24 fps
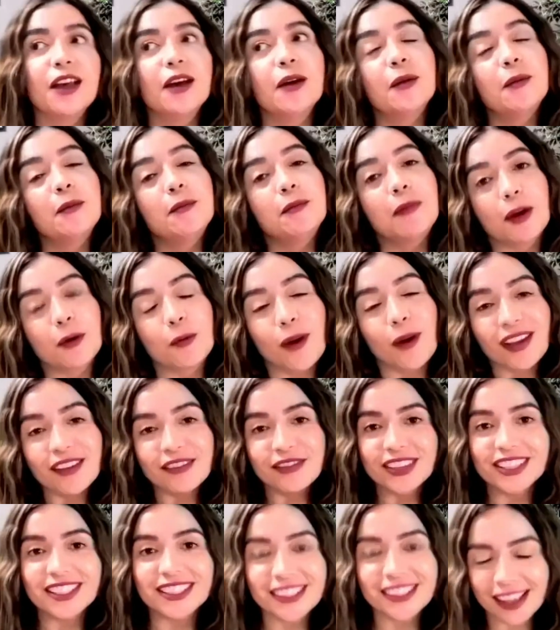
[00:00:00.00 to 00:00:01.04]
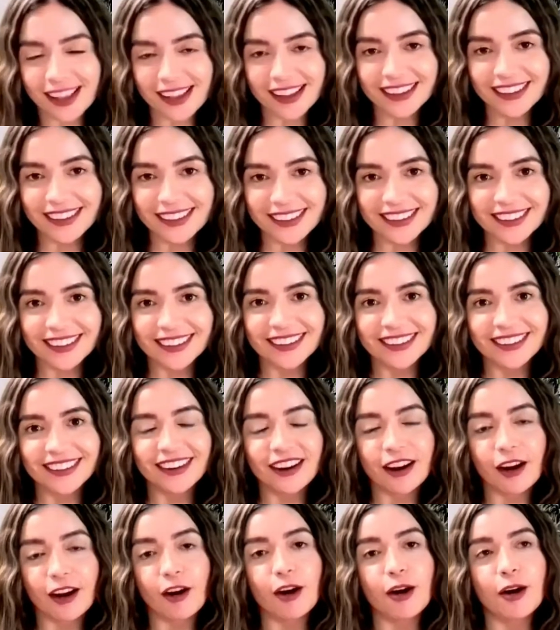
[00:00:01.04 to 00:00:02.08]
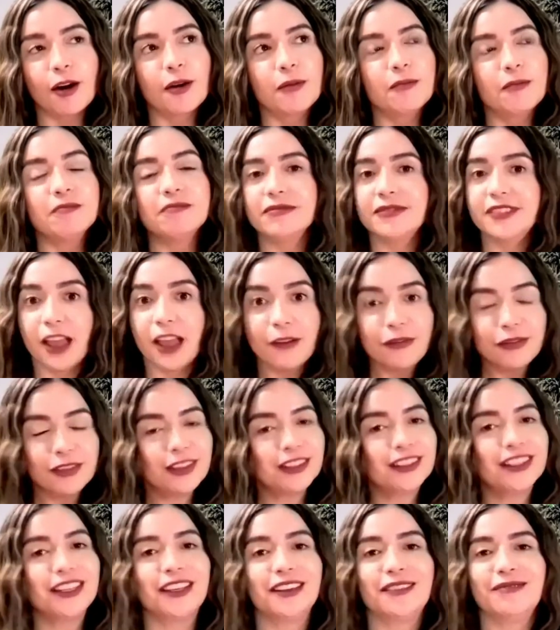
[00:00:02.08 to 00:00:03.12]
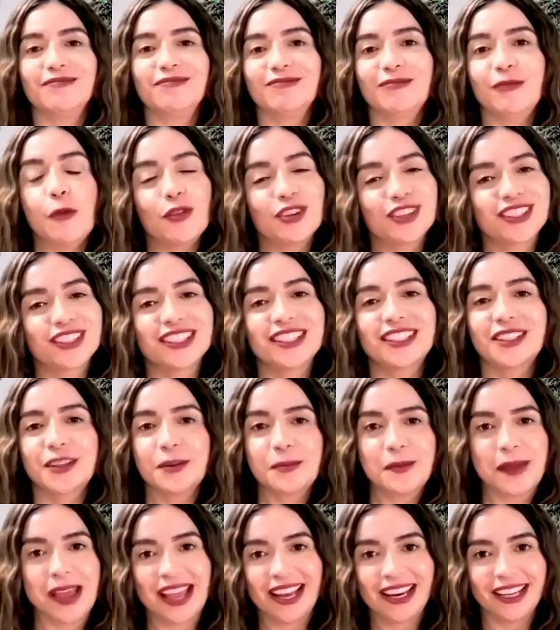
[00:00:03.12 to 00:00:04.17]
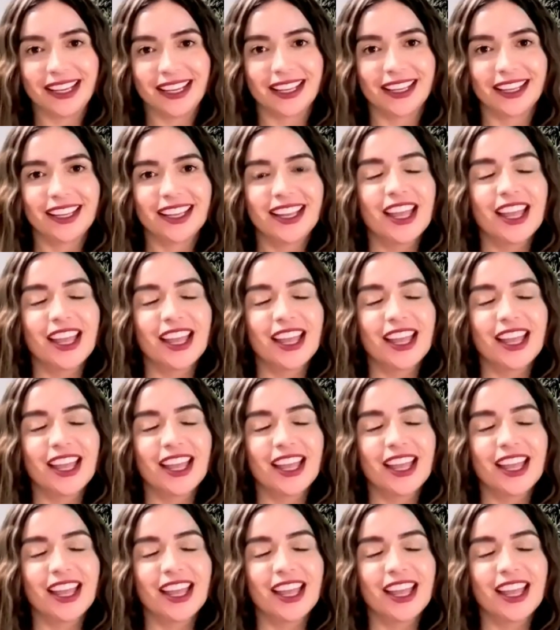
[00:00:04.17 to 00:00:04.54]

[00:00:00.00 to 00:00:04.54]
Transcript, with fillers: my wife and son are definitely more systematic.